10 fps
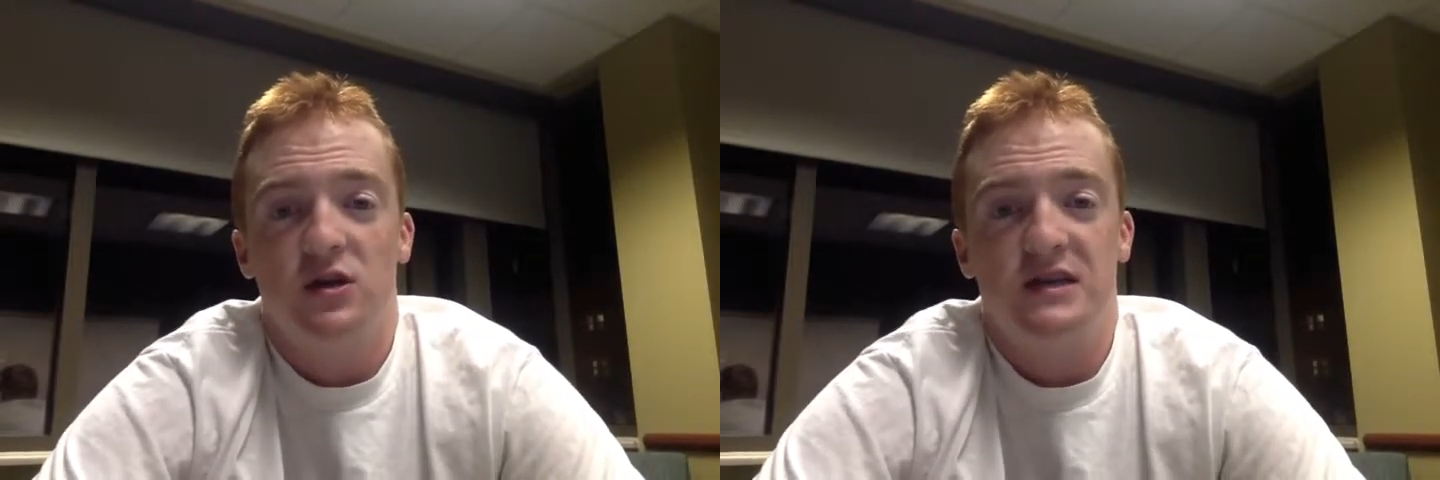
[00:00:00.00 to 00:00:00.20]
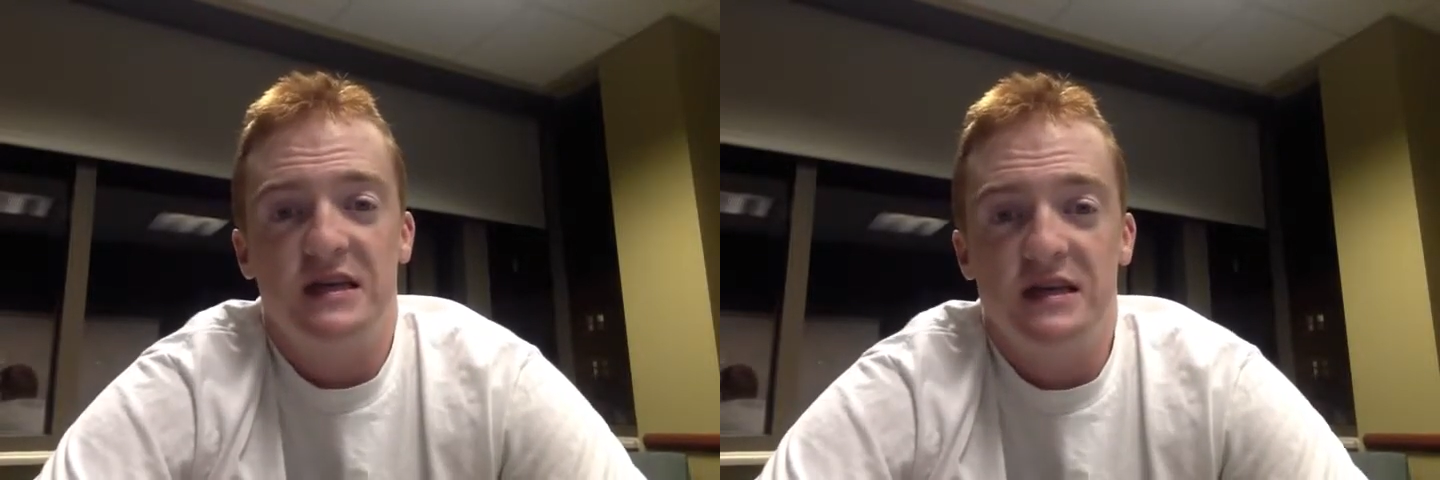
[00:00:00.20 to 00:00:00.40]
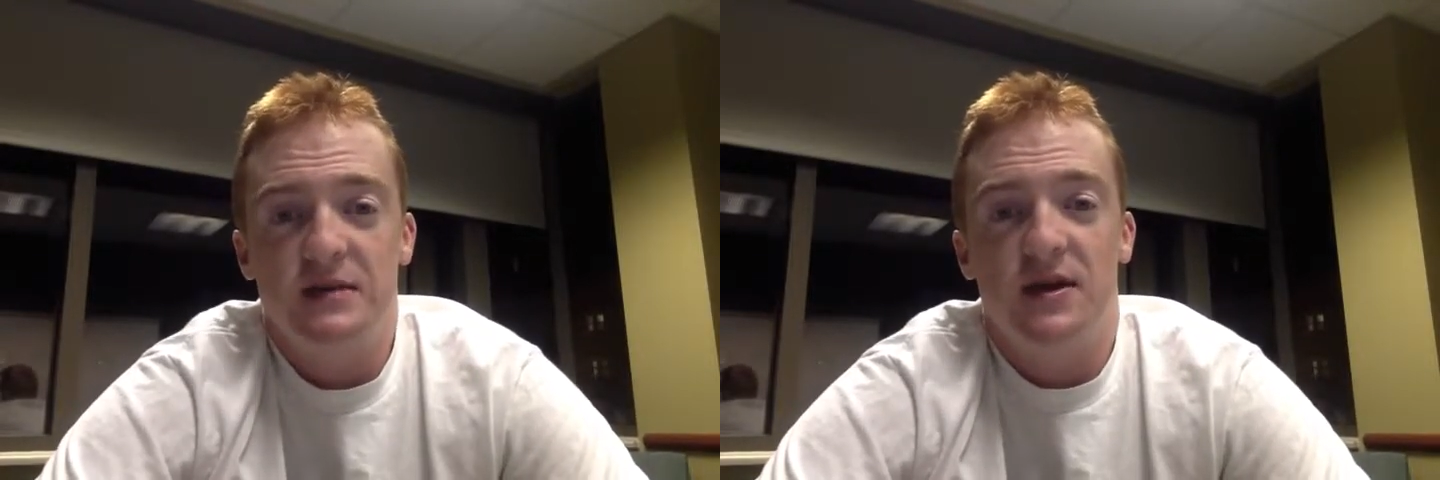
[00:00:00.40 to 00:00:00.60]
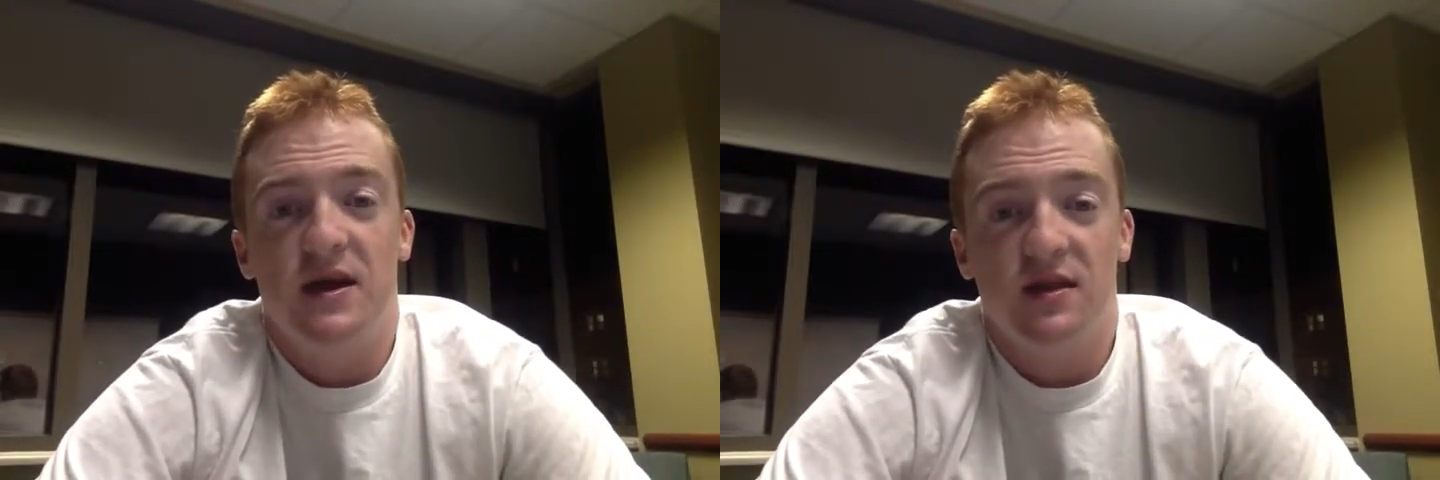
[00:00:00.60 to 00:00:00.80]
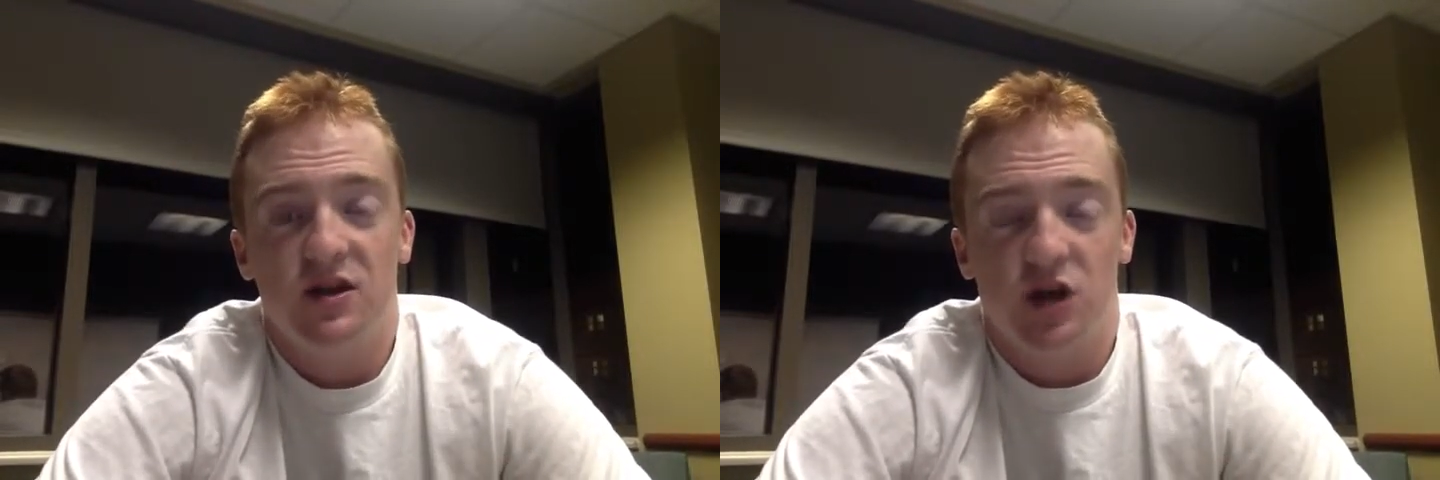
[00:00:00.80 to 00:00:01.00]
team
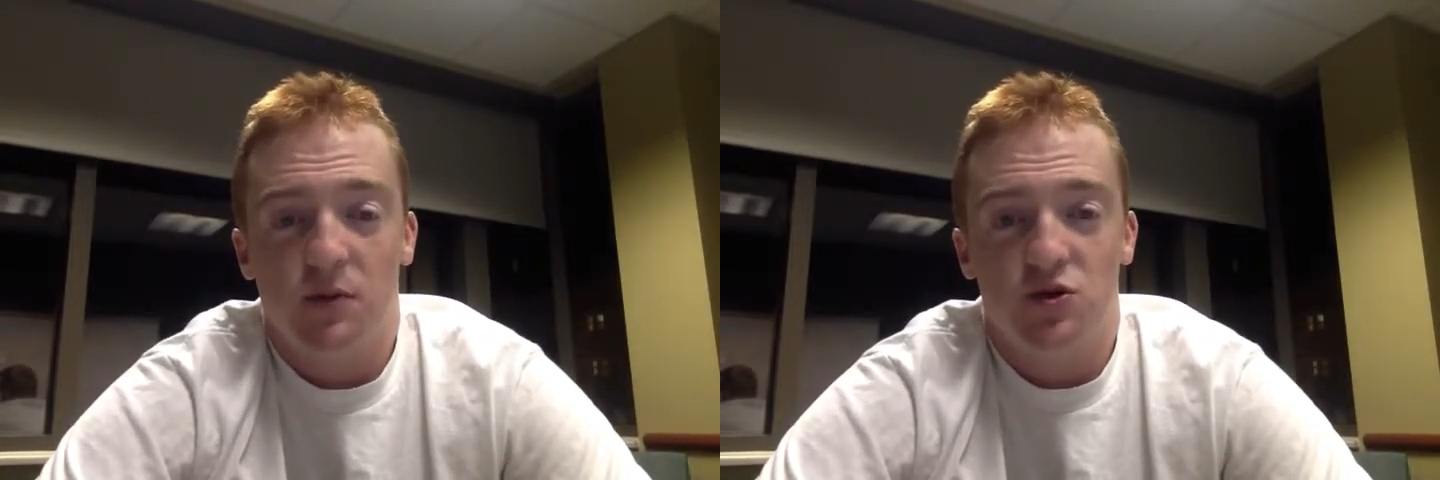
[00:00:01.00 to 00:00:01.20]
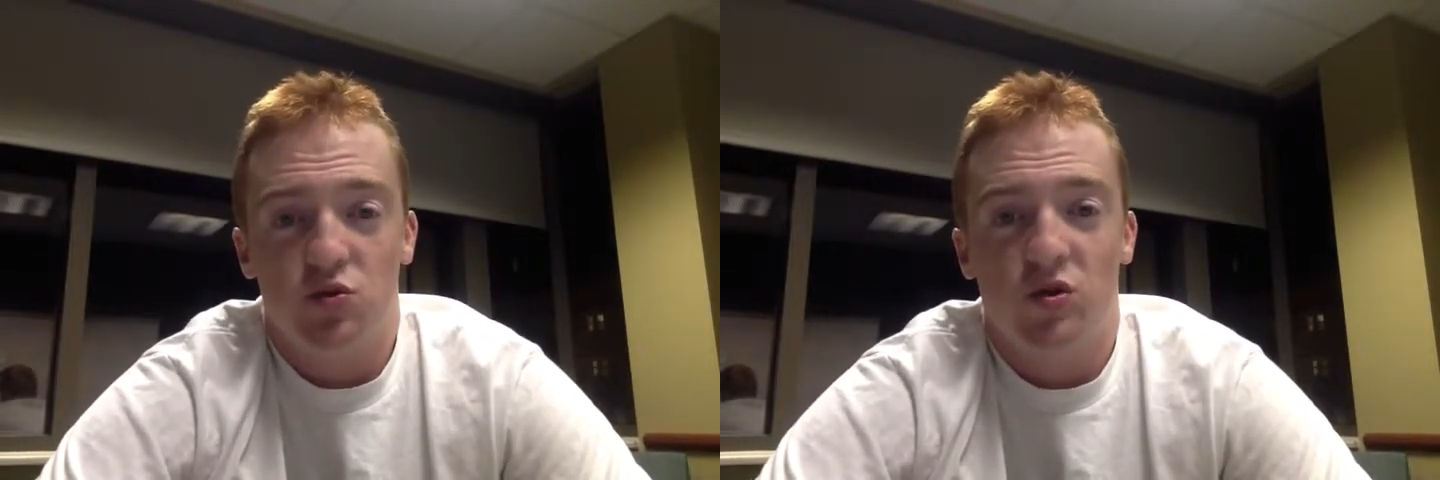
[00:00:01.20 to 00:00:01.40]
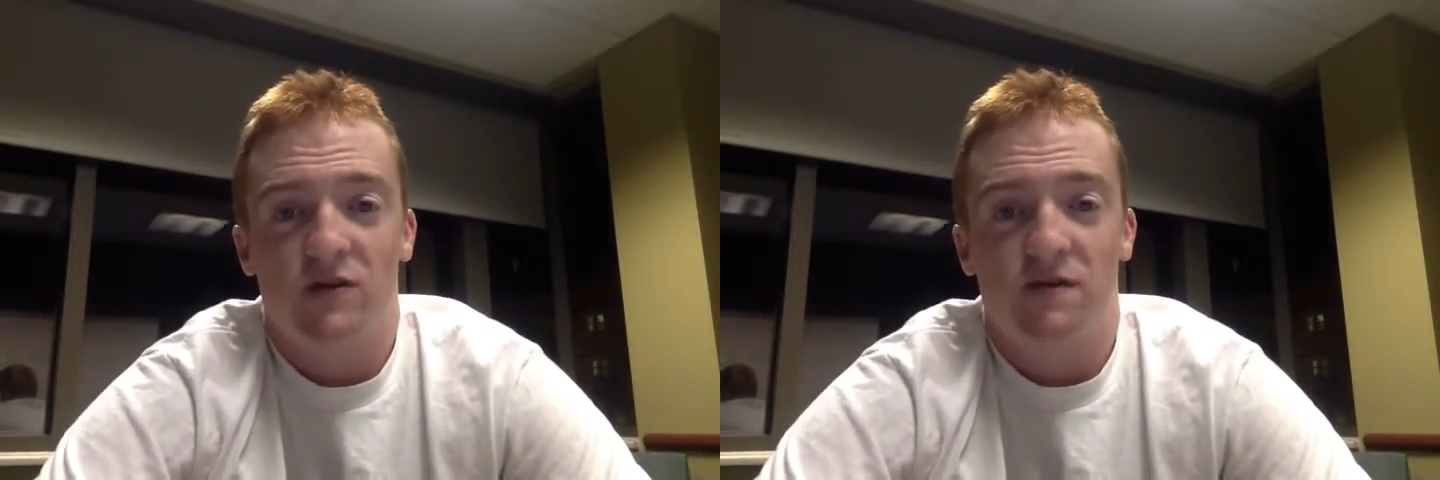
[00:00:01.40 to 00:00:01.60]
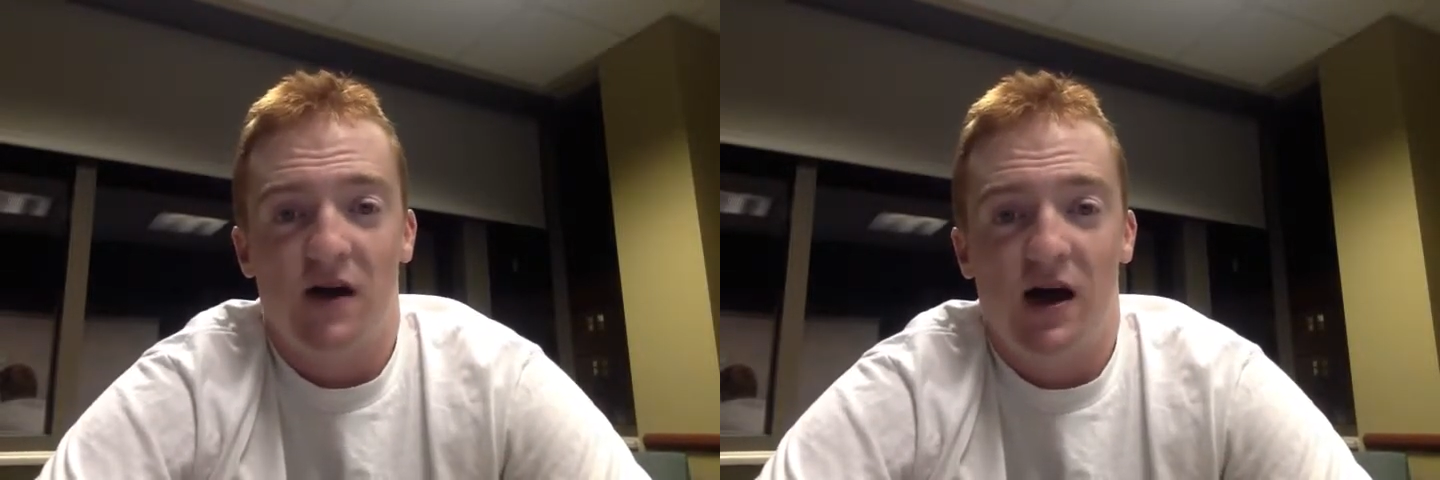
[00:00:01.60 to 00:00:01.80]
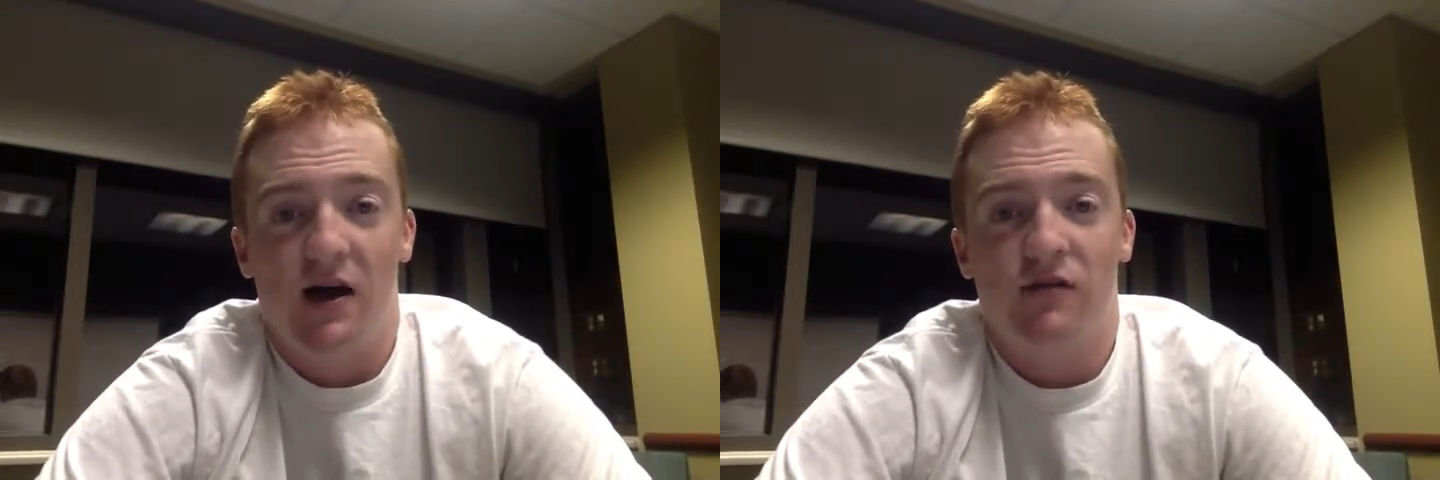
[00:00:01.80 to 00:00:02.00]
in the top
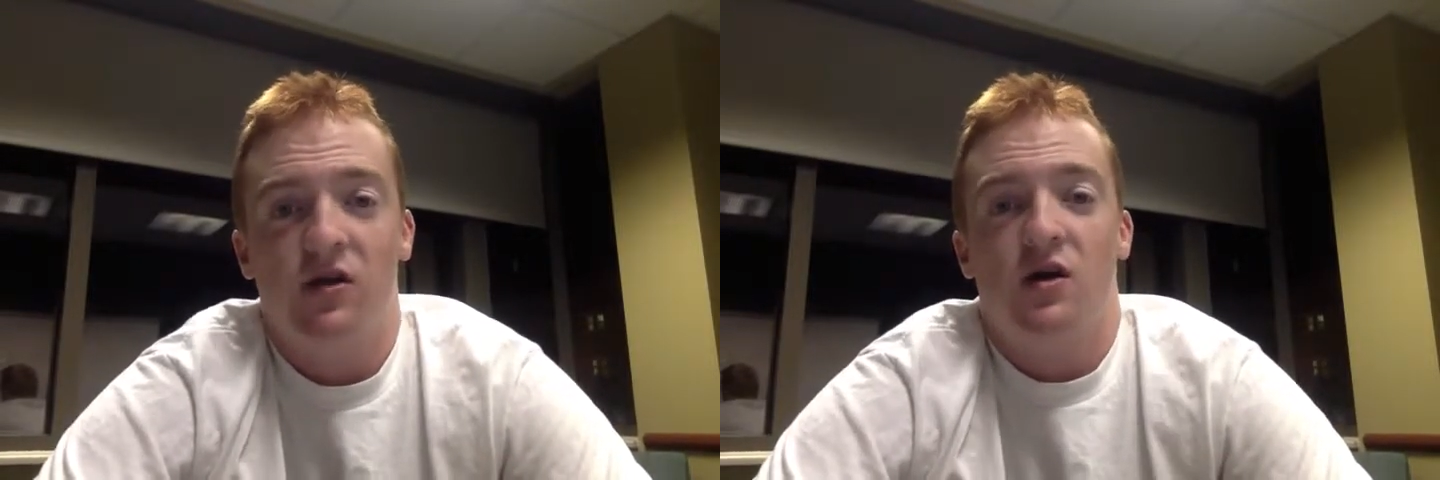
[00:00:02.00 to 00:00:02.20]
25.